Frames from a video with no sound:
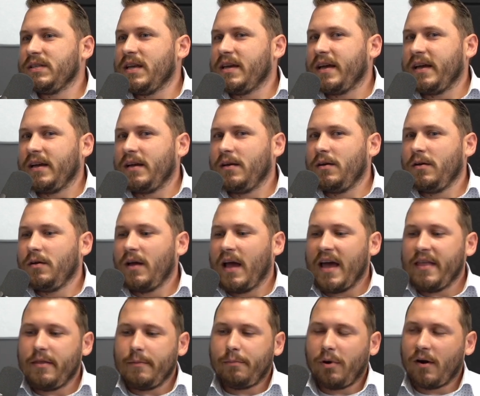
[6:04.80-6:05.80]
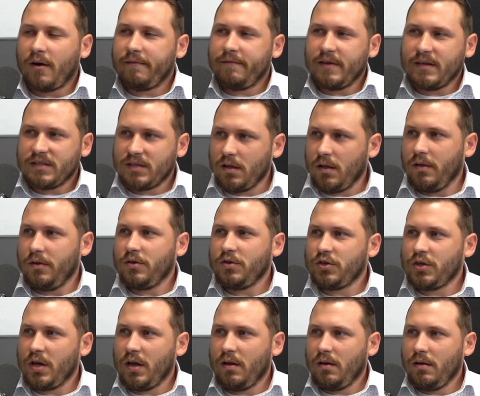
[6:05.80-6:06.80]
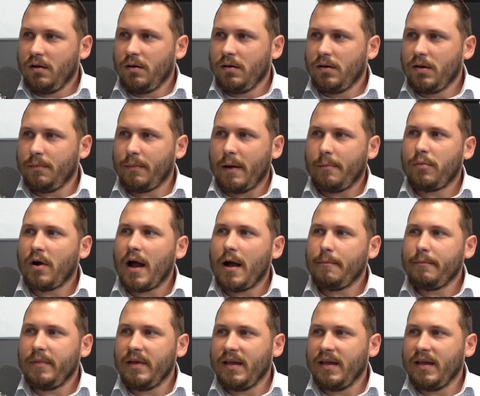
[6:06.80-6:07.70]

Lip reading: like, had the perfect solution to my problem.